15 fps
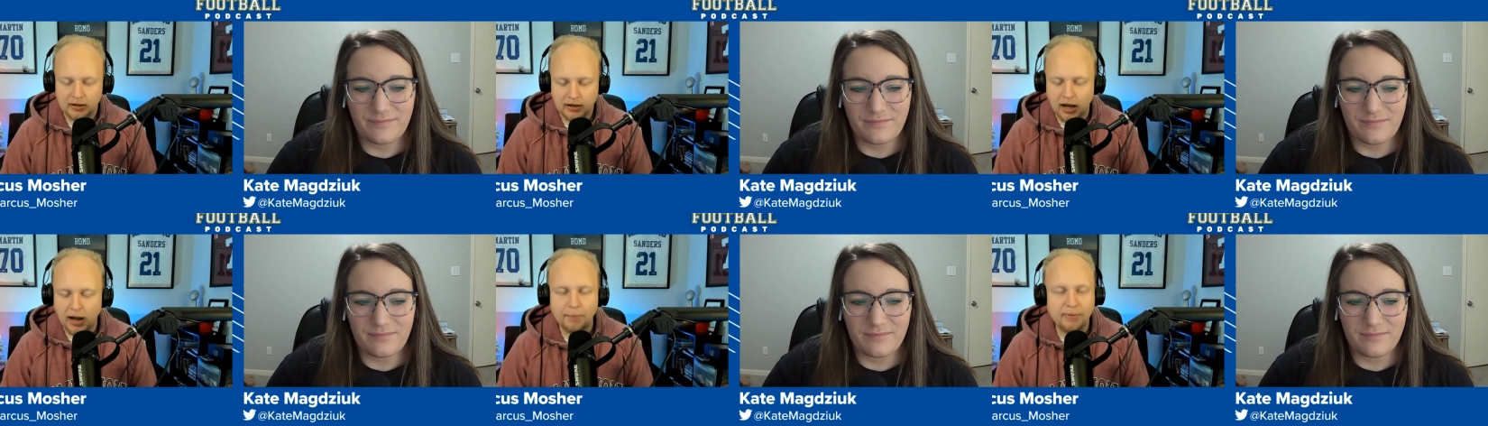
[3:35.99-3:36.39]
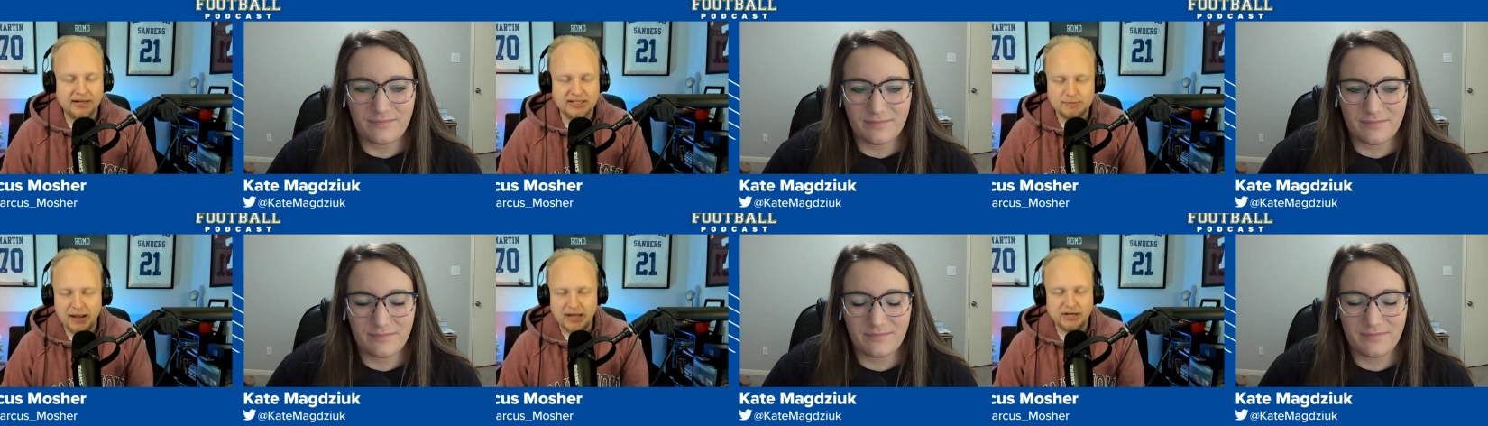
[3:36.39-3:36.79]
Speaker 1: up
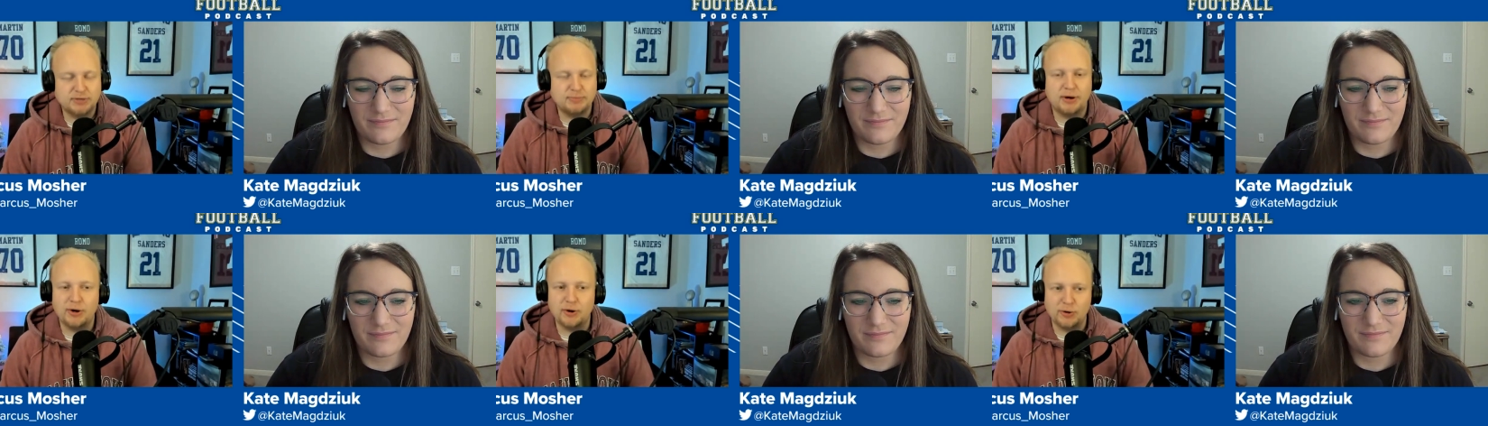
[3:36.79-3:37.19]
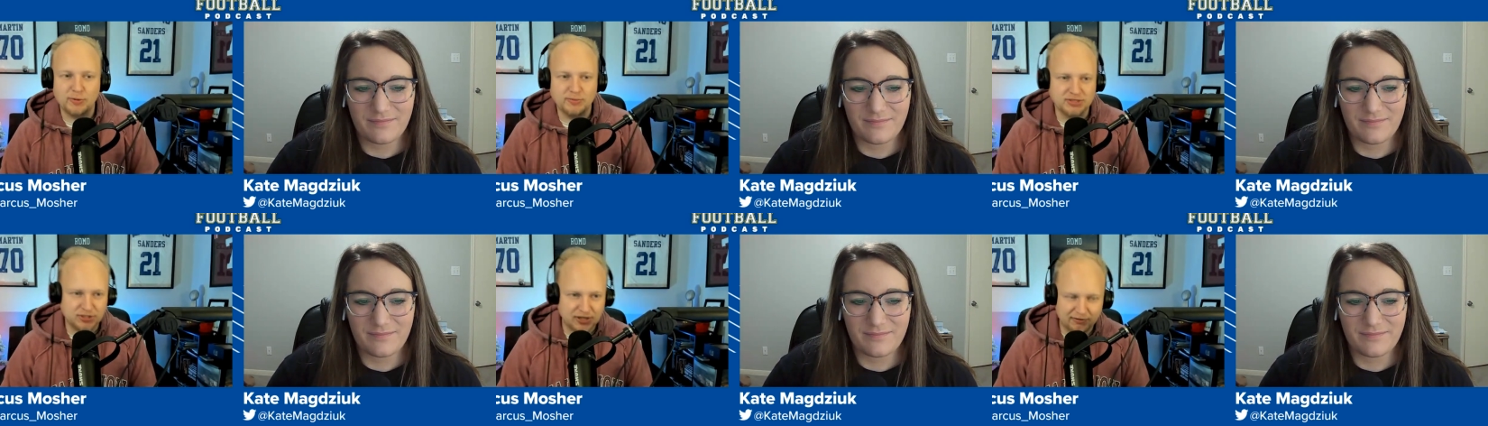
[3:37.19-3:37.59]
against Patrick Mahomes
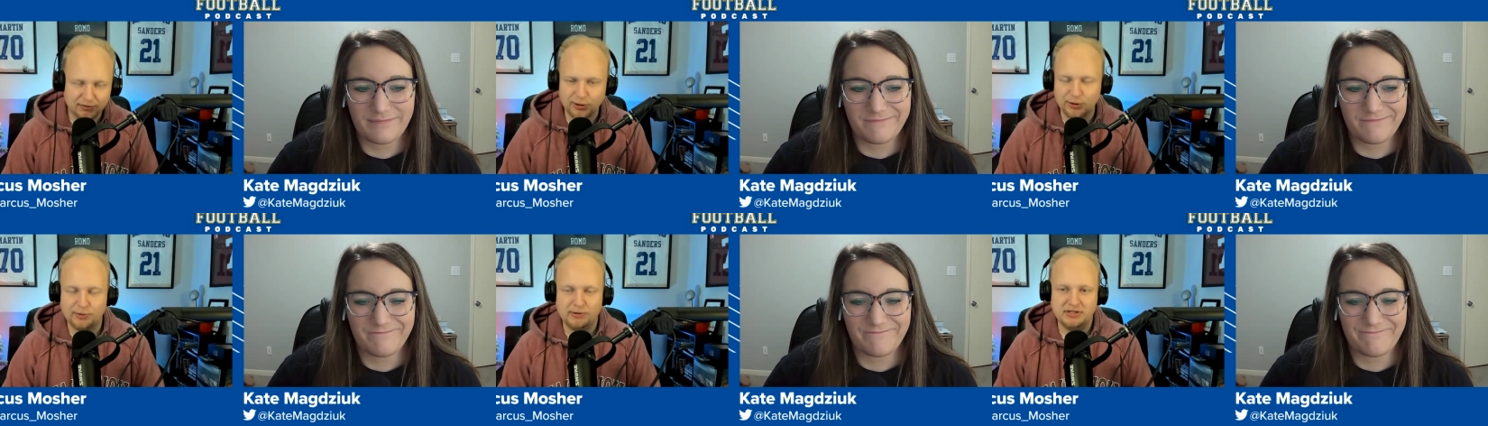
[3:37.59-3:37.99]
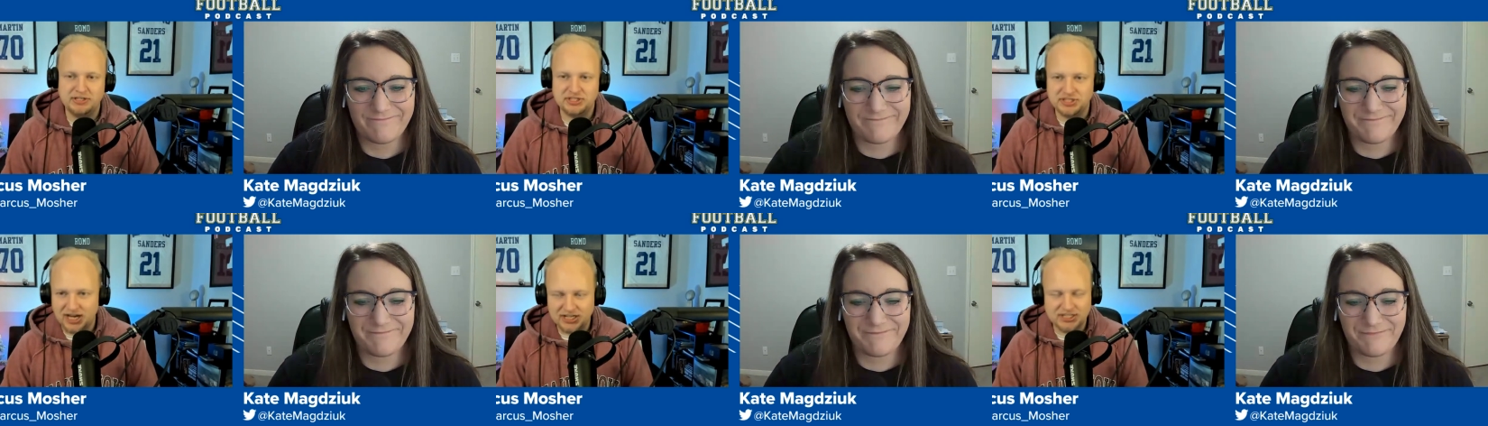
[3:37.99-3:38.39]
and Trevor Lawrence and
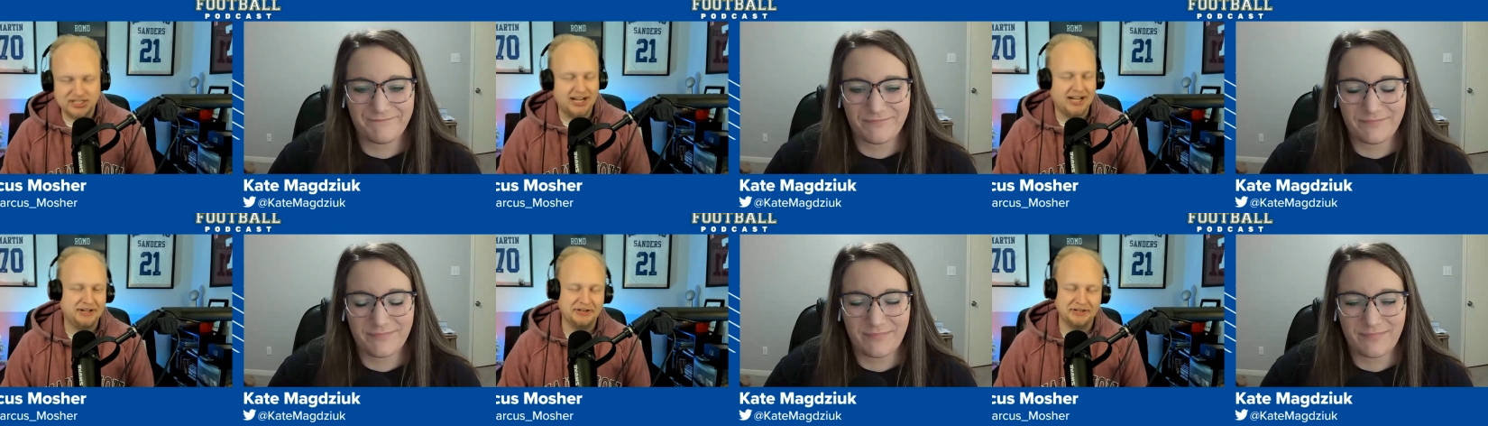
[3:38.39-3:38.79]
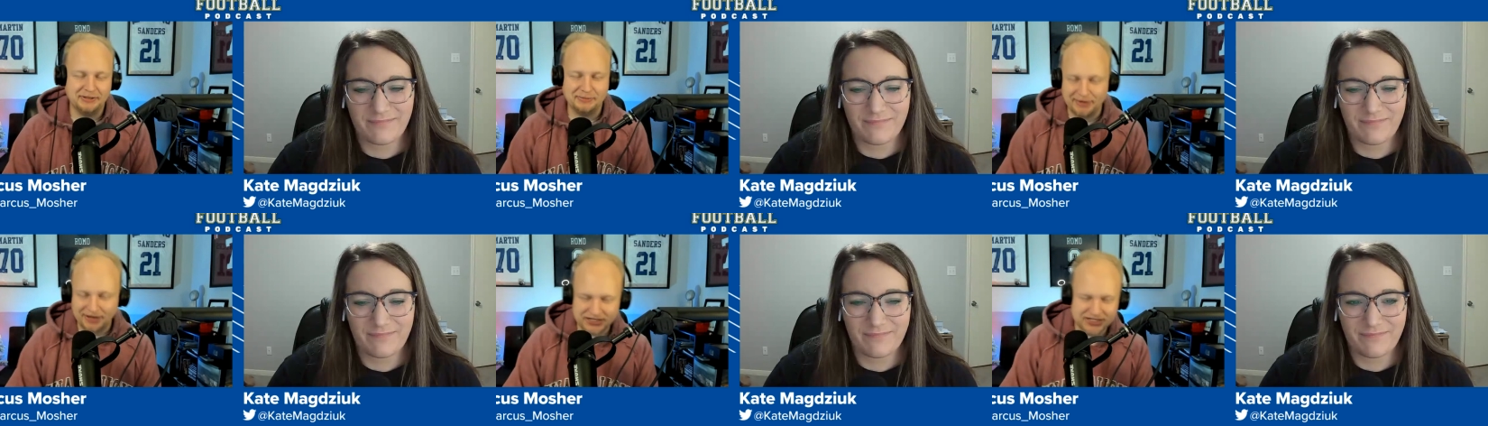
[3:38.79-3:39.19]
Josh Allen and
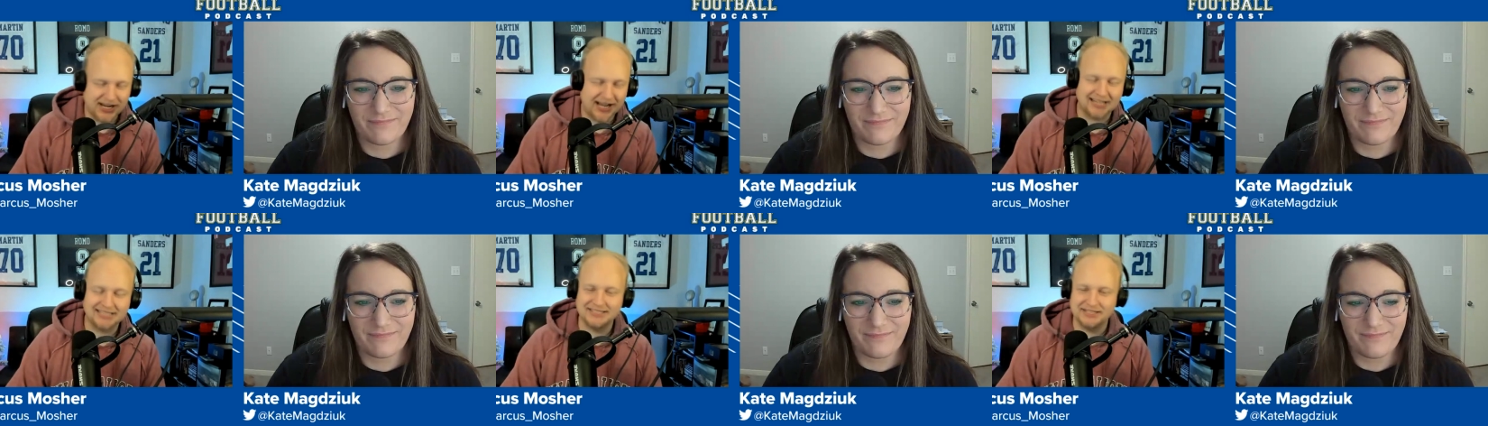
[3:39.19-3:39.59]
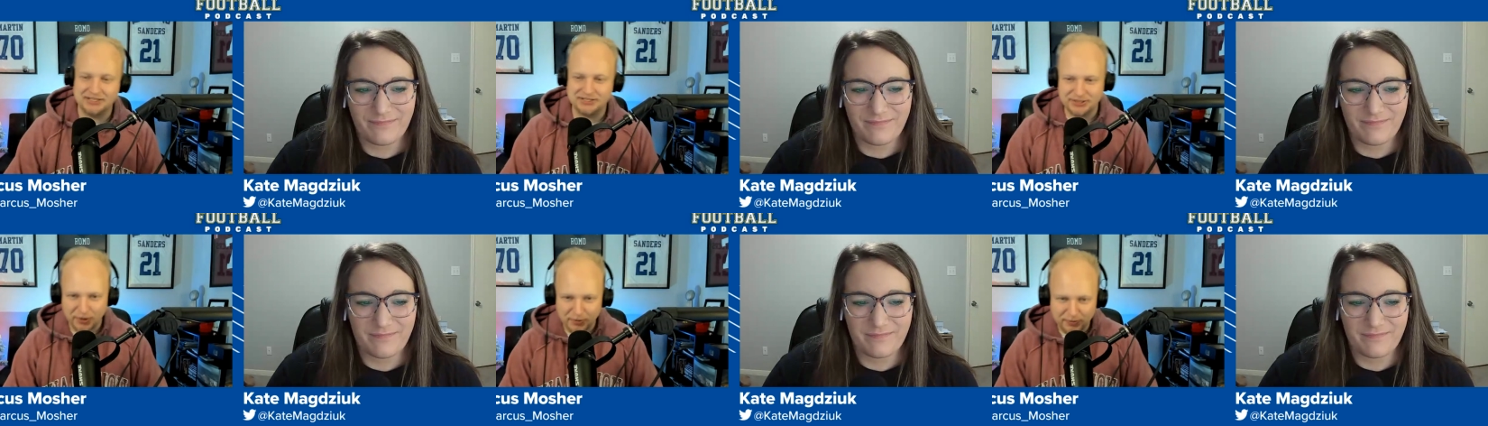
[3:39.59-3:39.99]
Lamar Jackson and
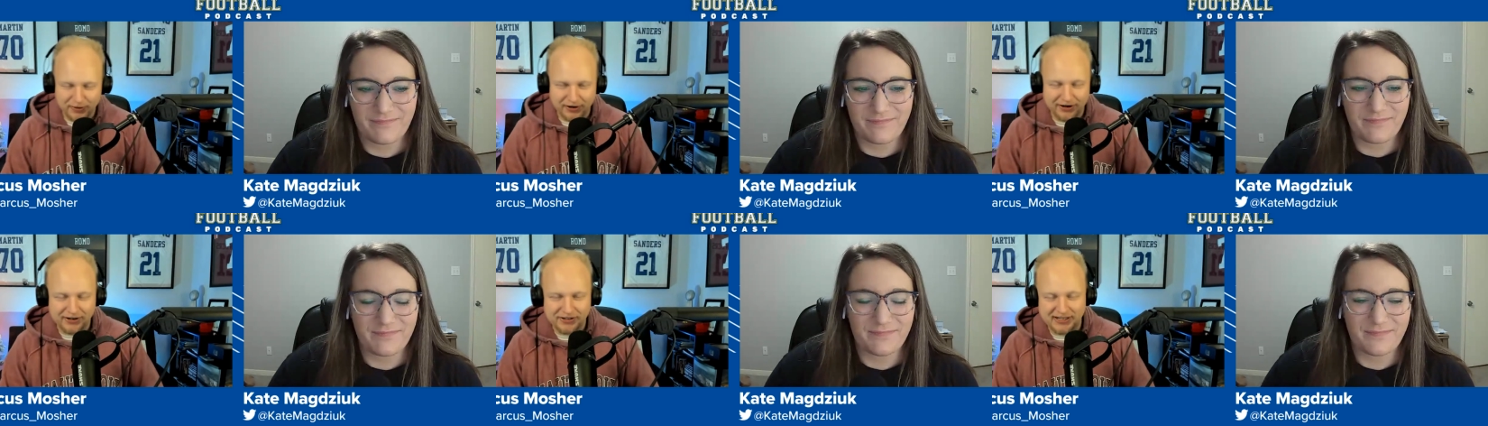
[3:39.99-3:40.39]
Joe Burrow.